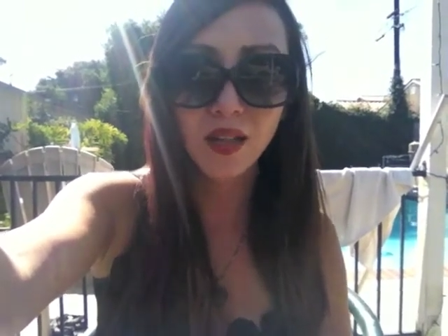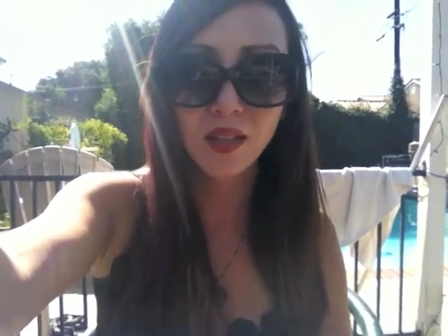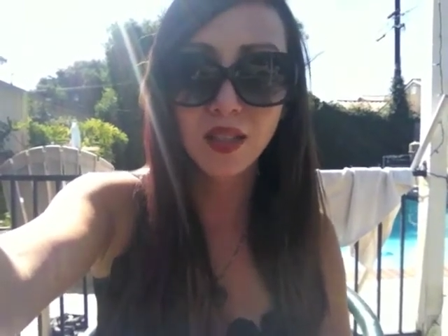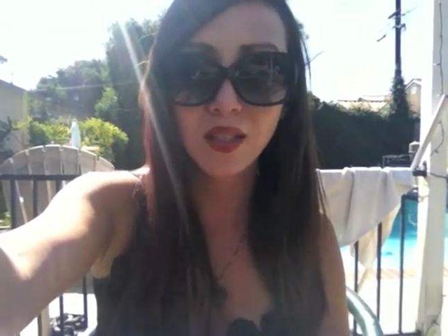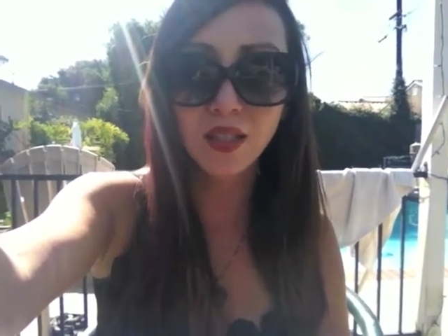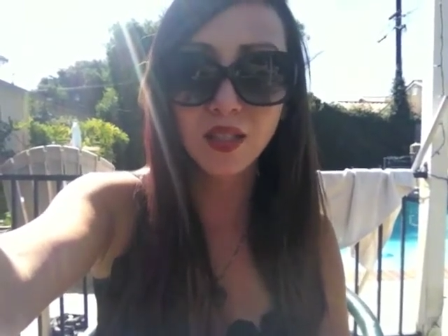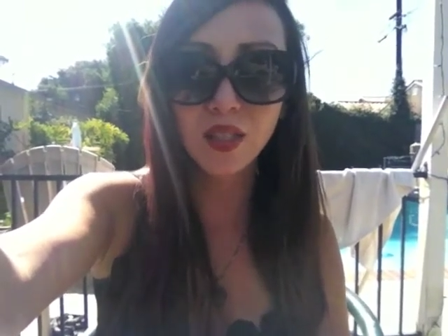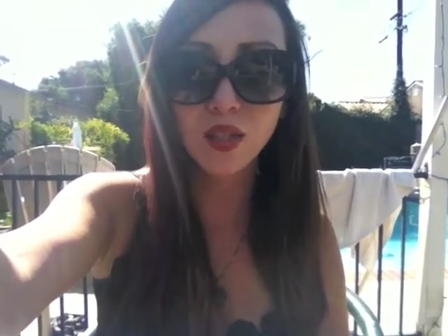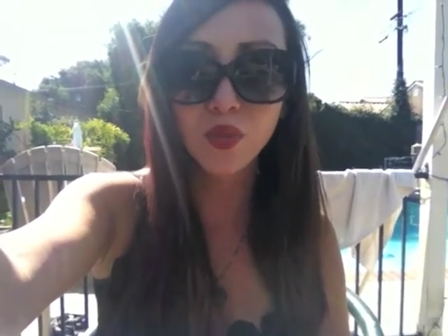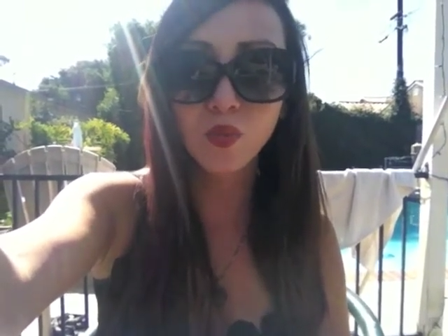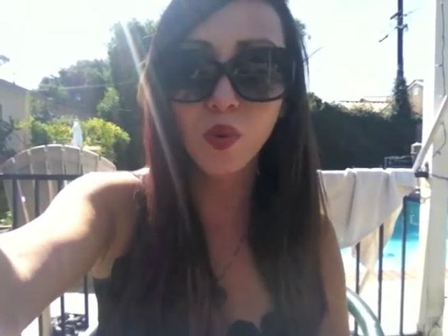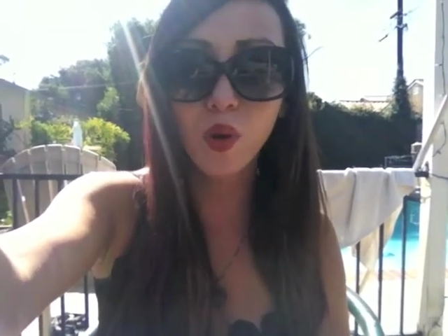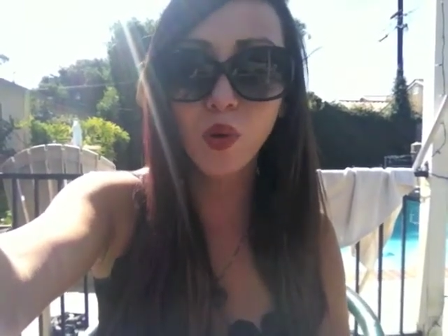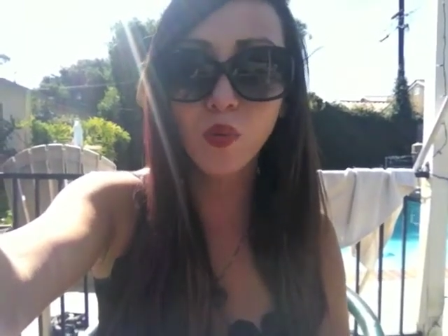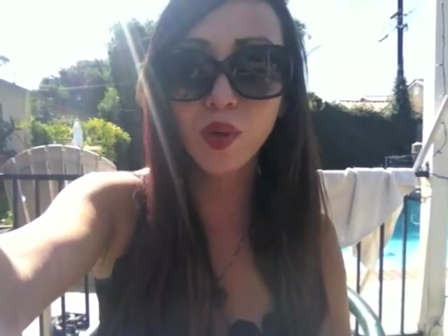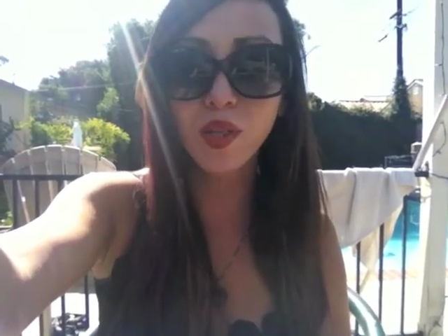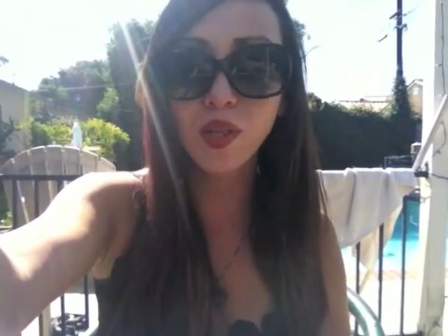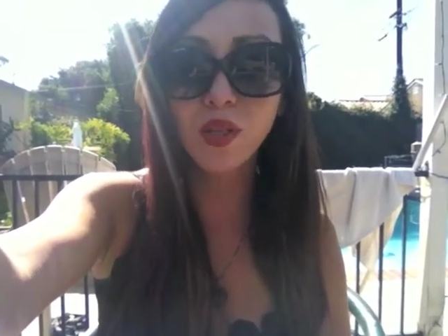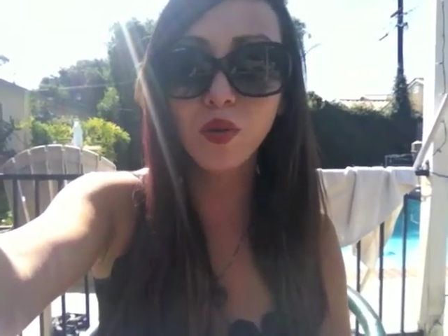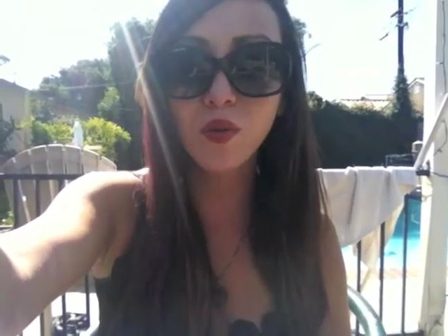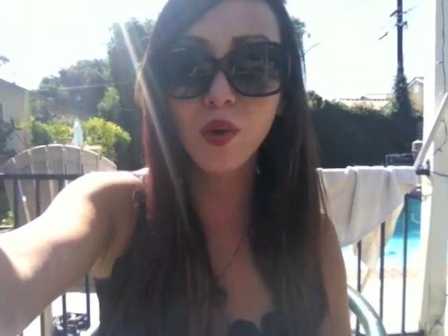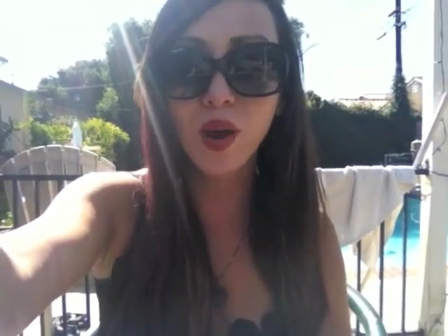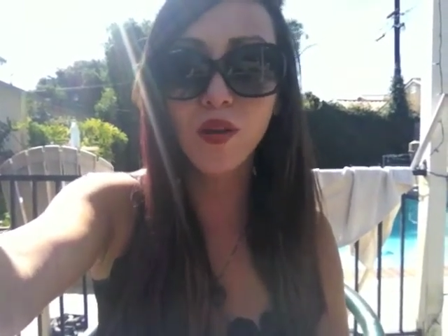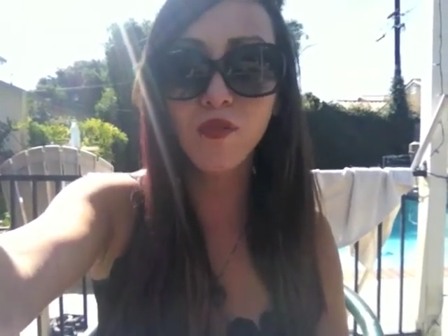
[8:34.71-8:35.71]
This is what we
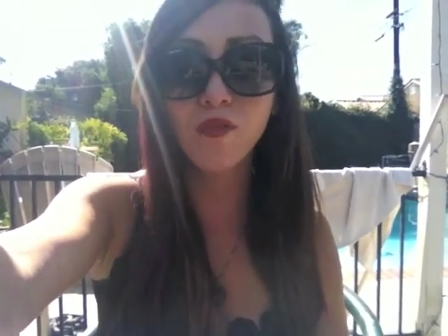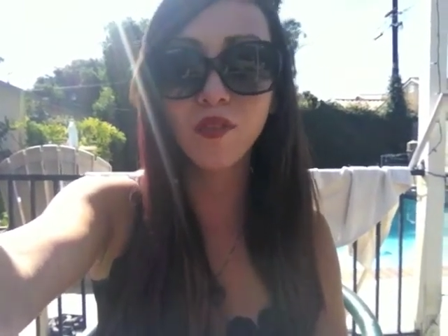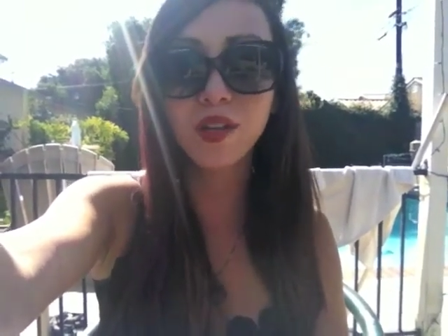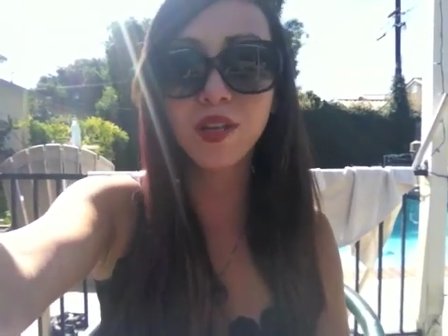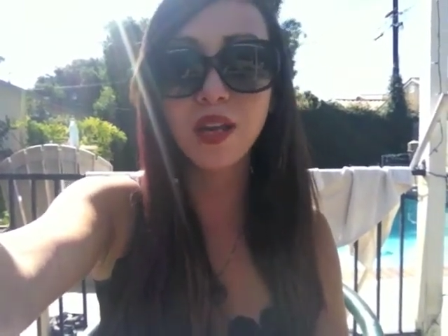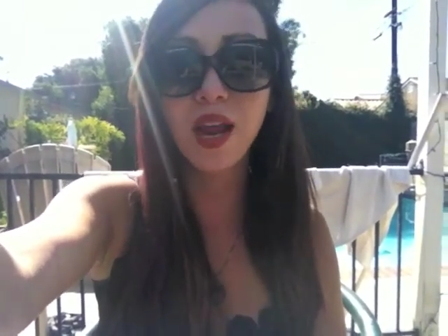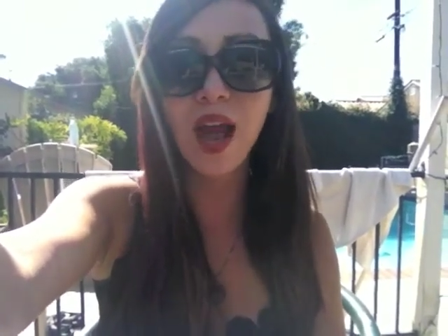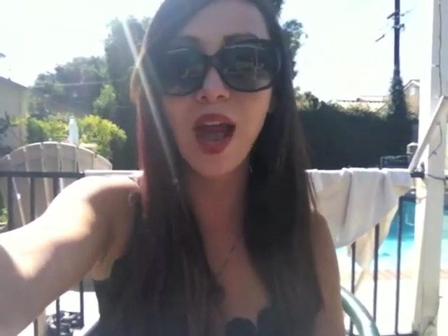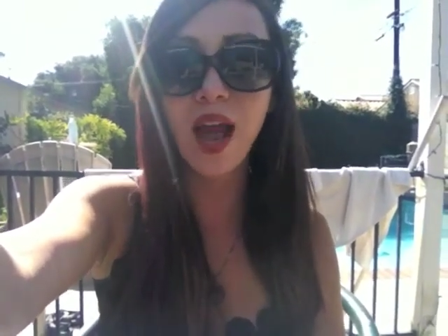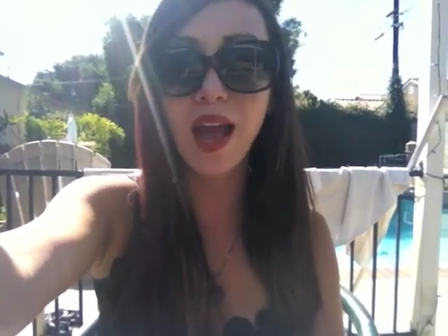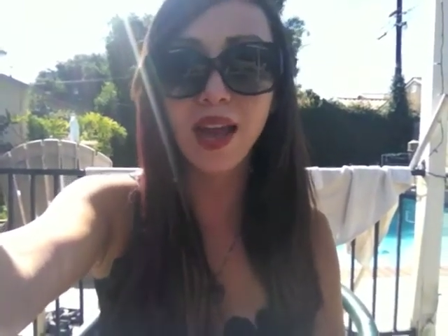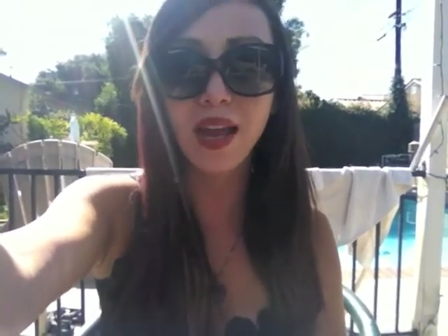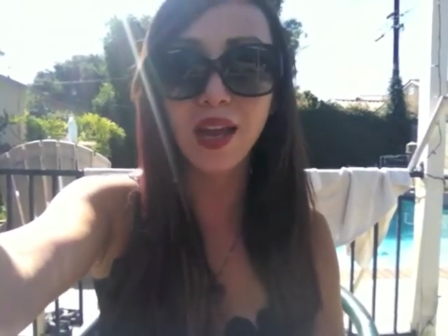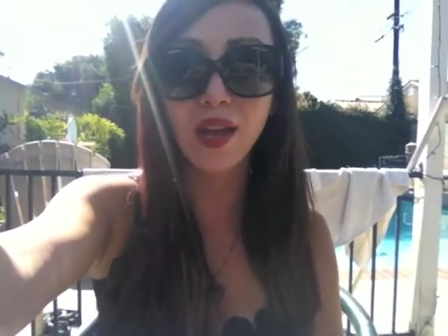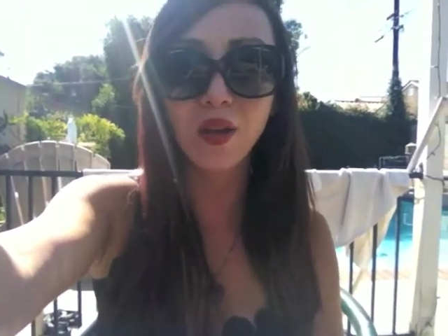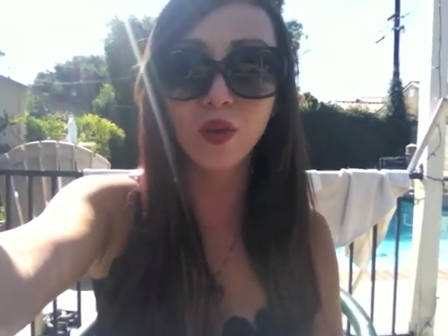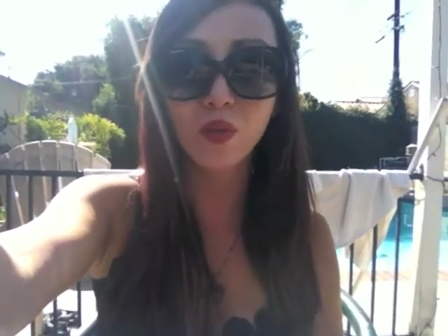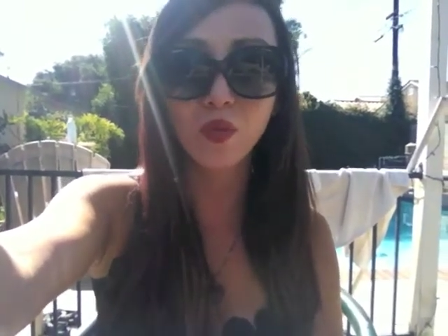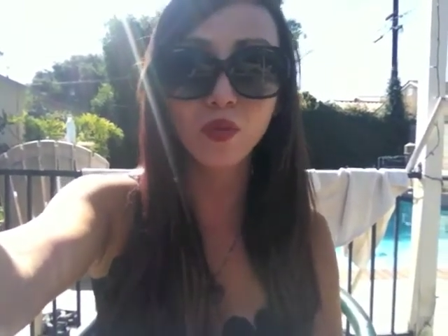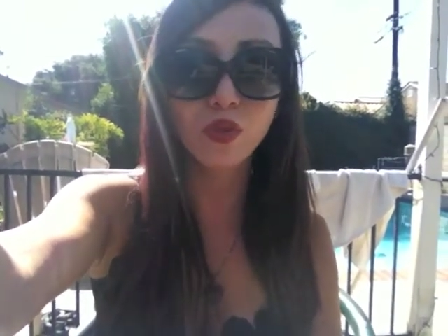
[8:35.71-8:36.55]
do every night.